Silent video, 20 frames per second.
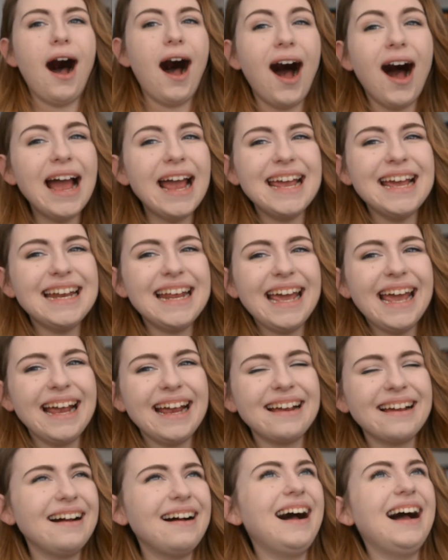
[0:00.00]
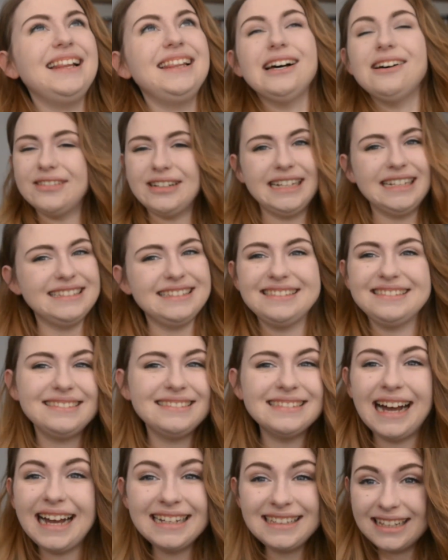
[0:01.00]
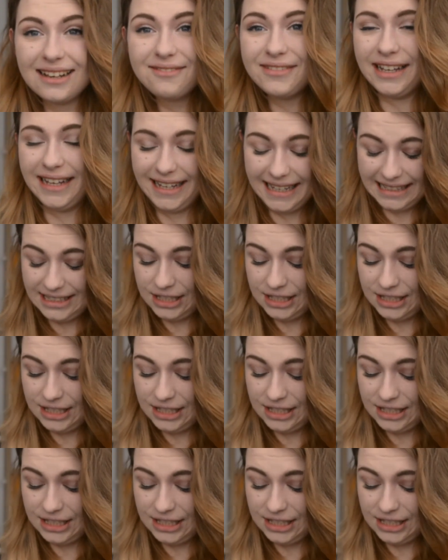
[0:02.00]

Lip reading: ironing, I love it. I love it.